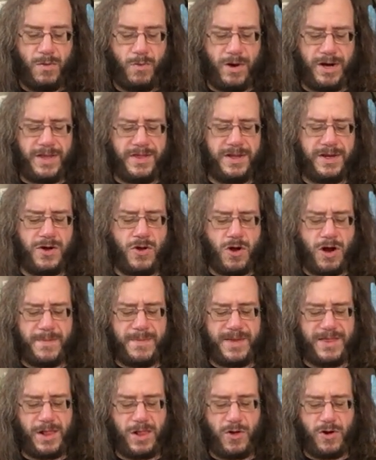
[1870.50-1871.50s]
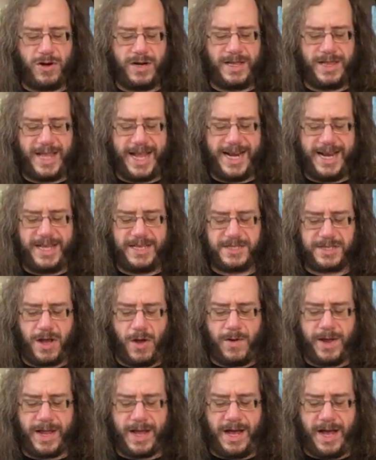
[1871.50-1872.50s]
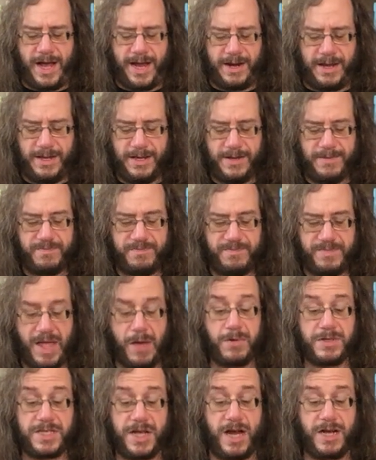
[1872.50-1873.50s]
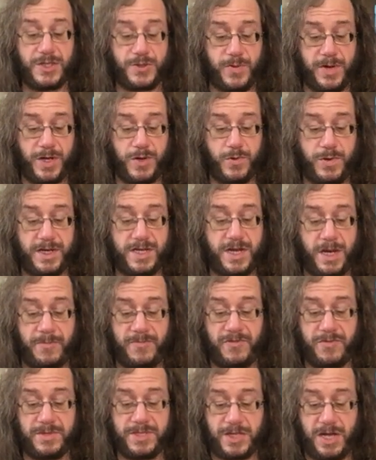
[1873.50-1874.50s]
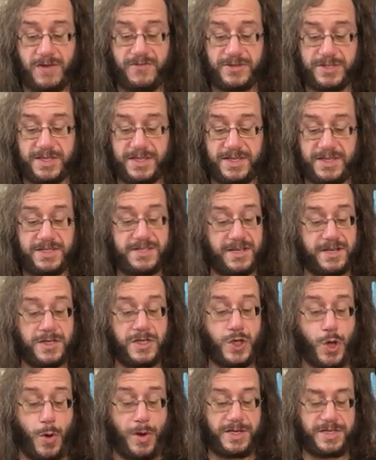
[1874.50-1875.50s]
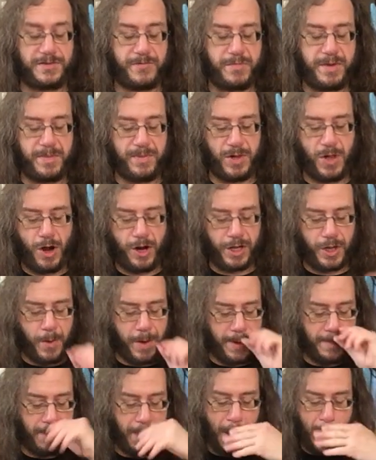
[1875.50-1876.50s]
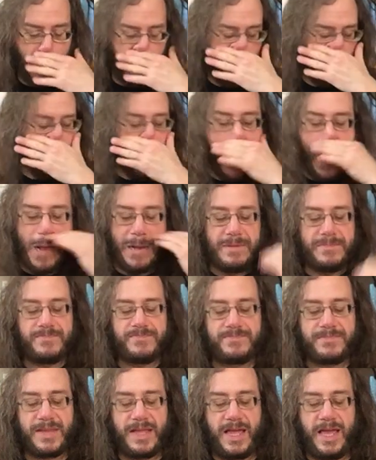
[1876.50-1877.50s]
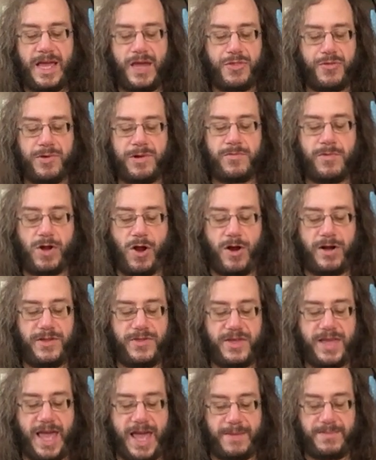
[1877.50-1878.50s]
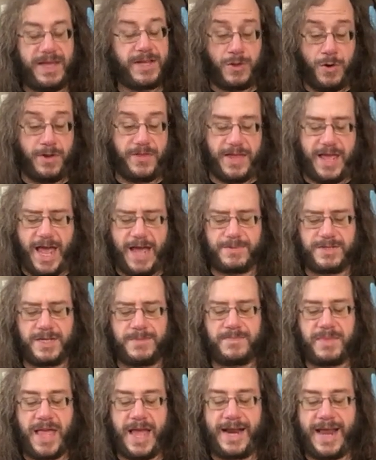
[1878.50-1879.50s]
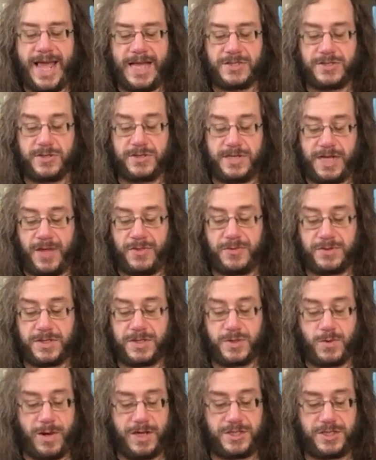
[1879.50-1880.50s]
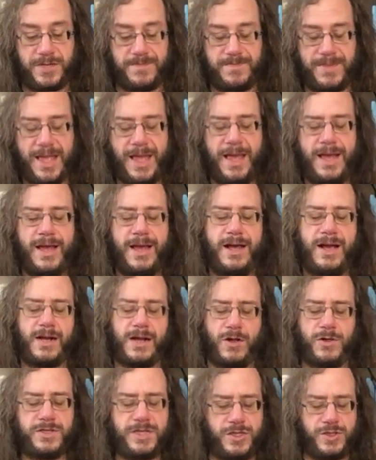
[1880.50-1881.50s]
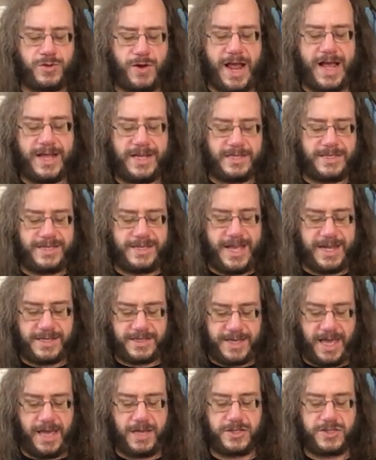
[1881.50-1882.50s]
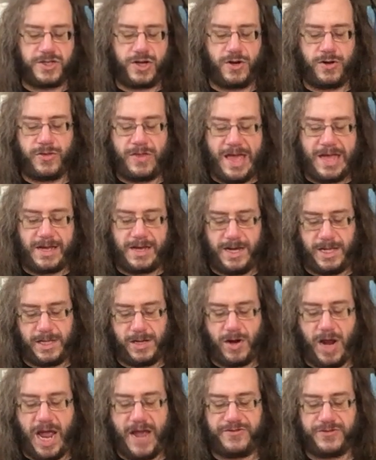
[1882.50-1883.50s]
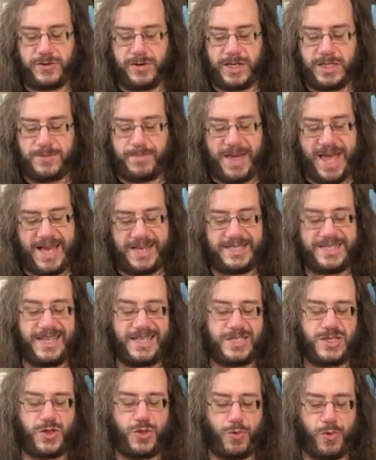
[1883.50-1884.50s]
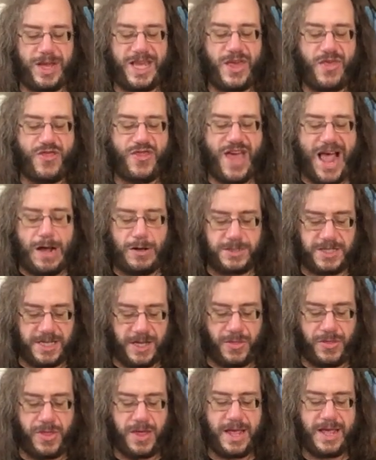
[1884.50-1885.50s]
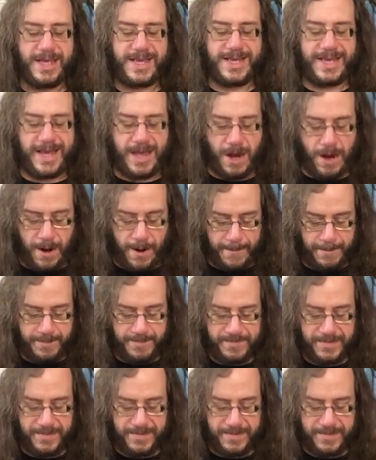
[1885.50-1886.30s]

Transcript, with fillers: What in the Norman lord and lady is going on? That was Osric, who had come from his office at the sudden noise of people arguing. Ithrin regarded the cap, ignored the captain, and answered Danthres' question. A golden dragon's neck scales turn that color after it's passed its 3,000th year.